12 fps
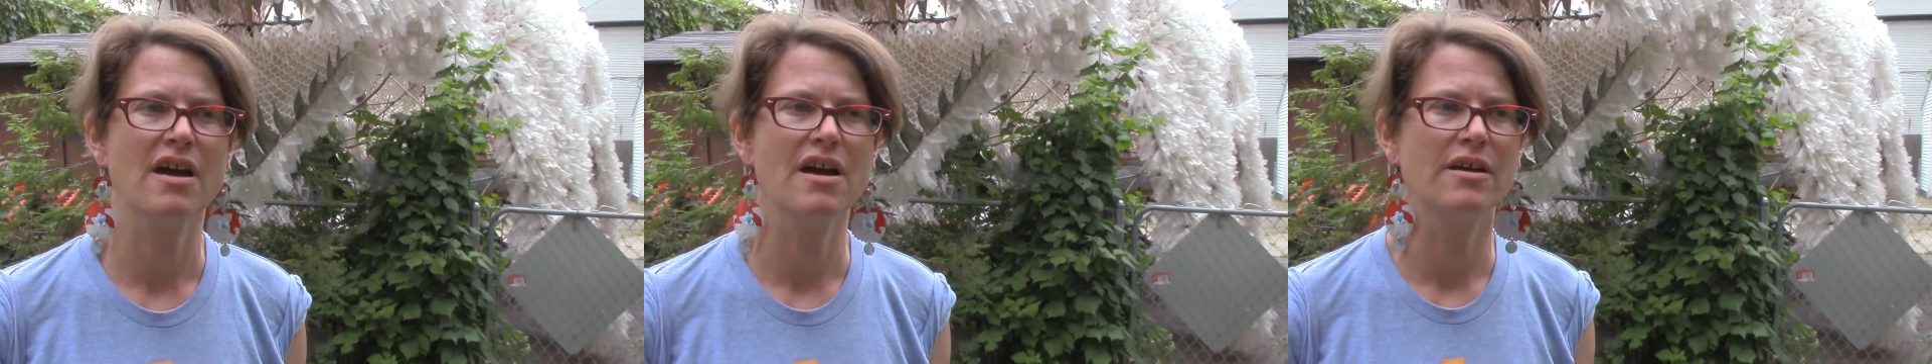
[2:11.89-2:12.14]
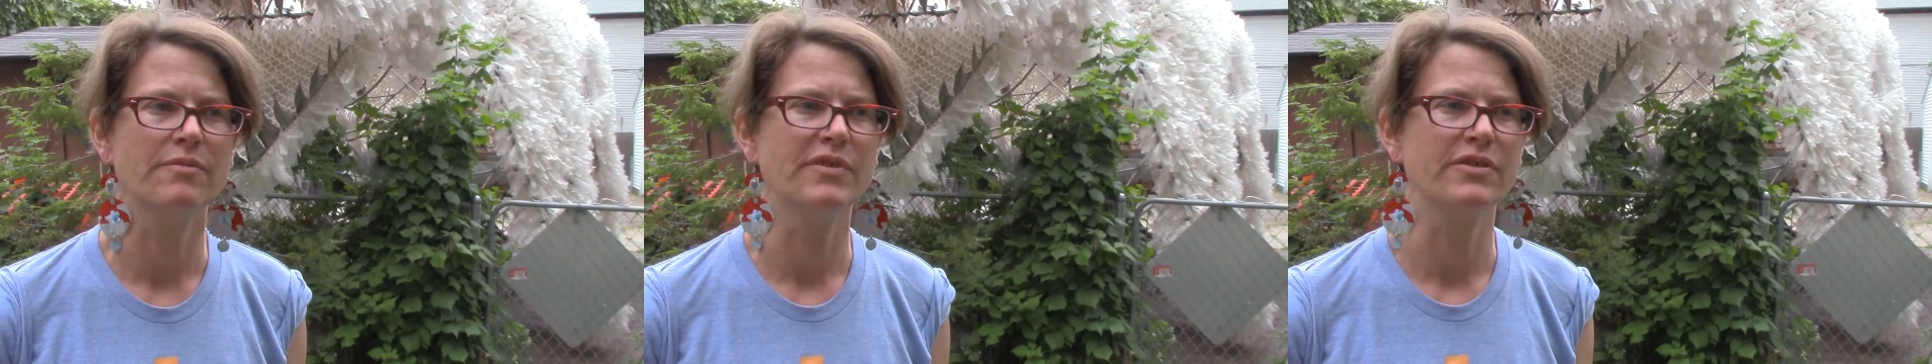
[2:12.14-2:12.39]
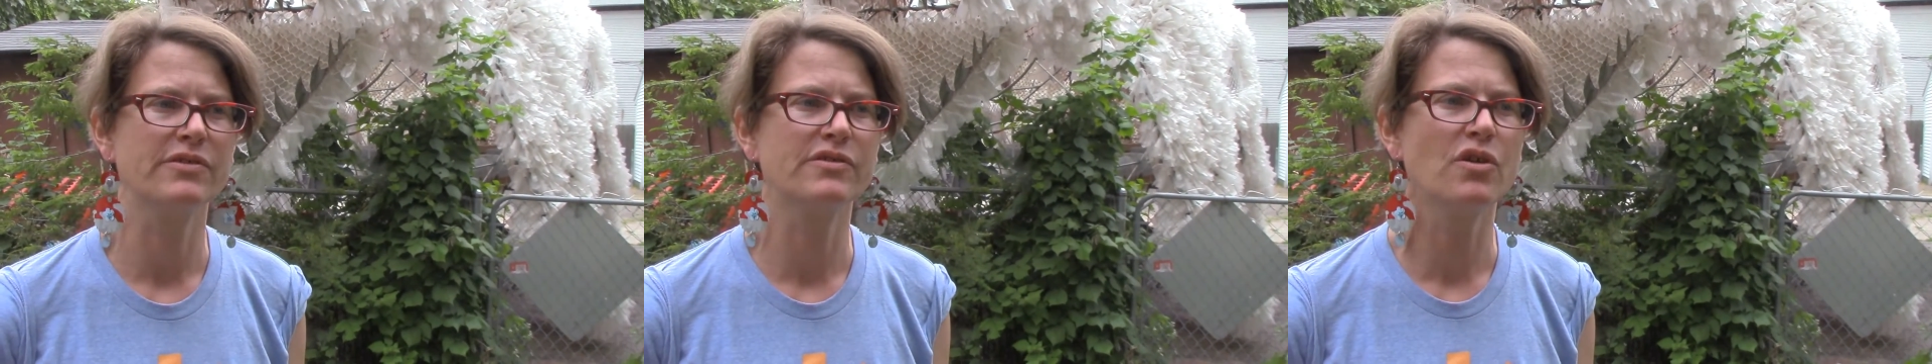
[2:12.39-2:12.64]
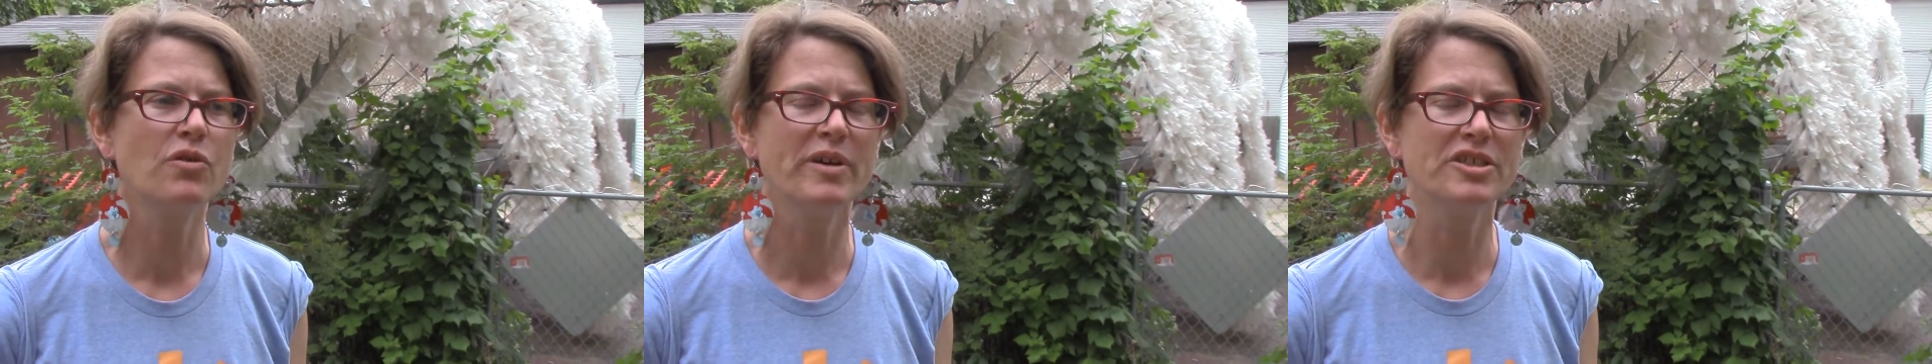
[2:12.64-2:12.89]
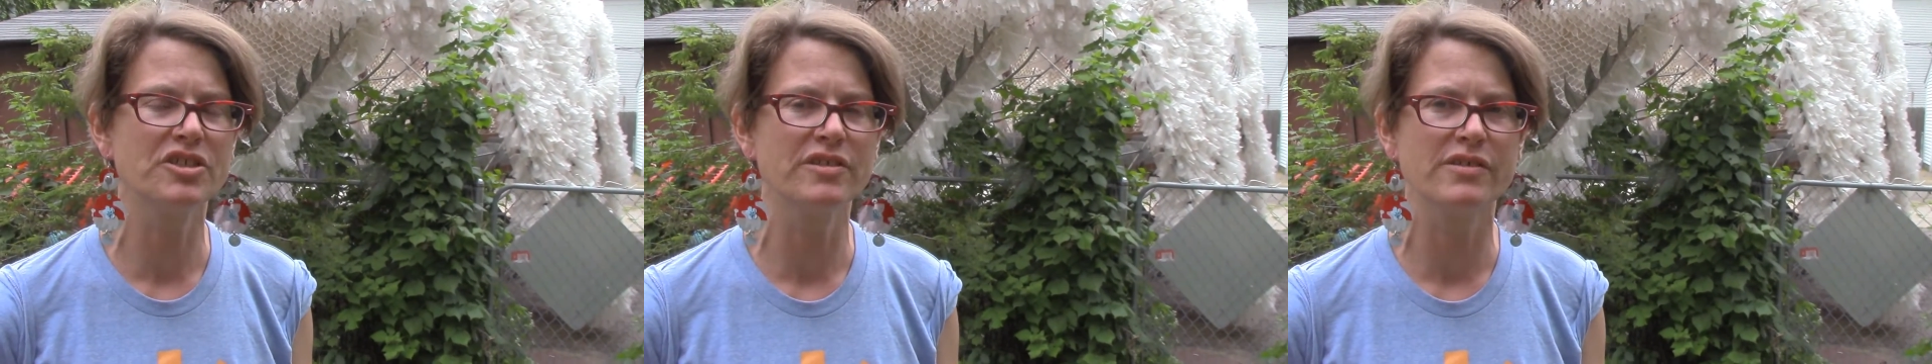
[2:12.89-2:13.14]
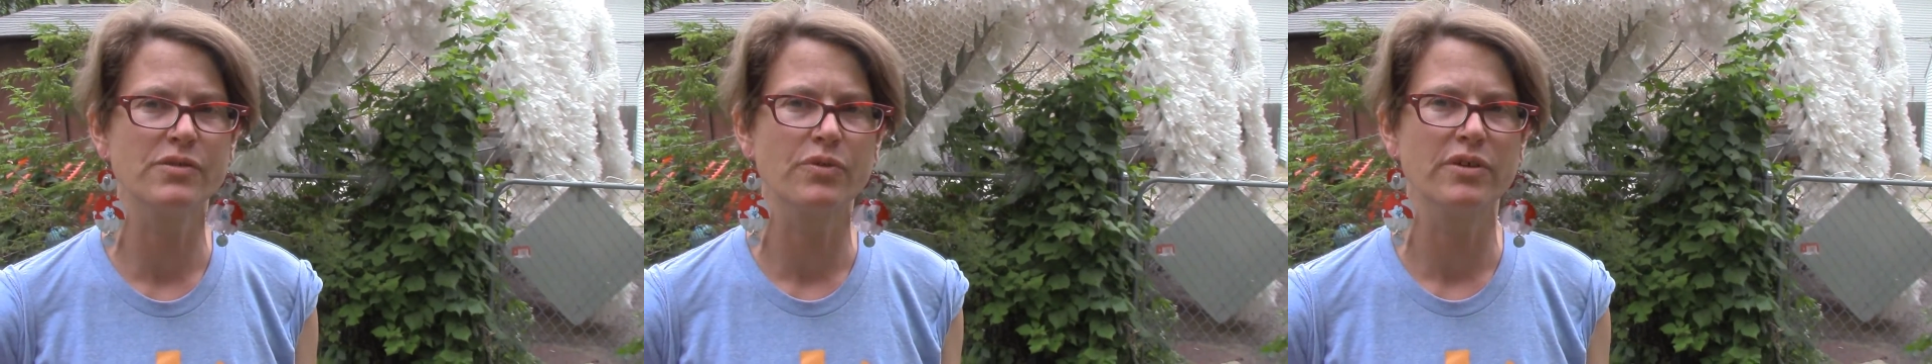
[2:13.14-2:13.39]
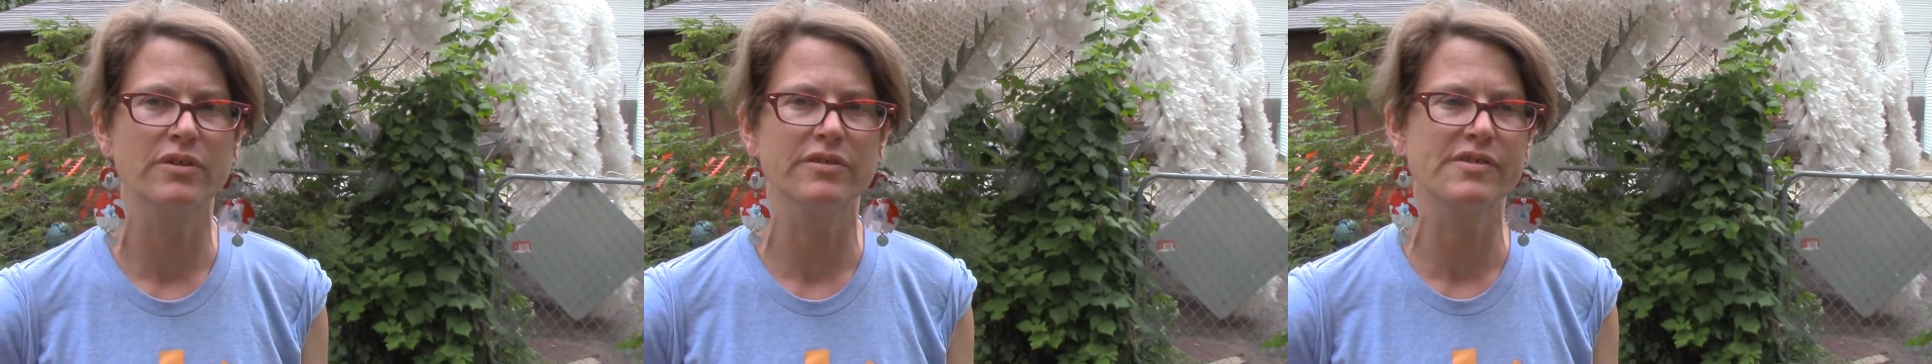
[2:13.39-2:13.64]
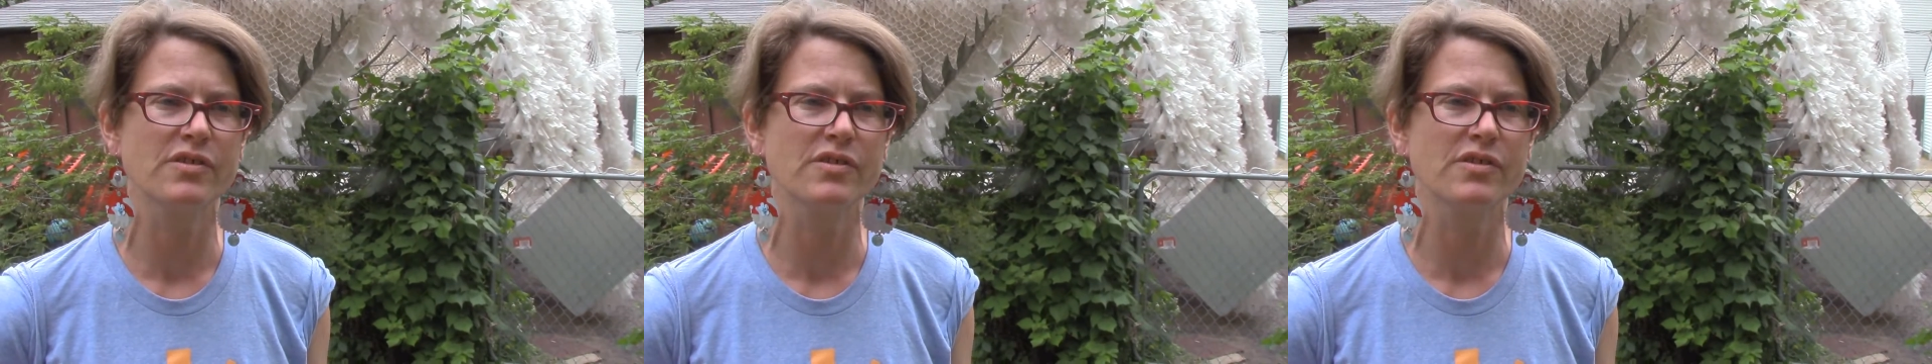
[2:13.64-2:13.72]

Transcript: There's so much in this world,